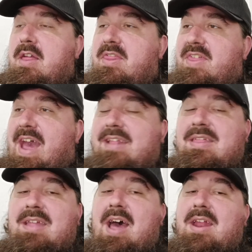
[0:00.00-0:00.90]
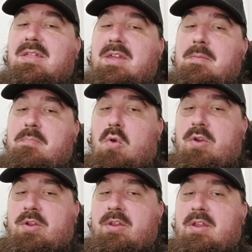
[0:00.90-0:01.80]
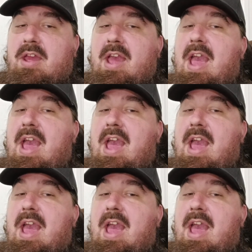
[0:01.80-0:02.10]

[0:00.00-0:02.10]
that's not as important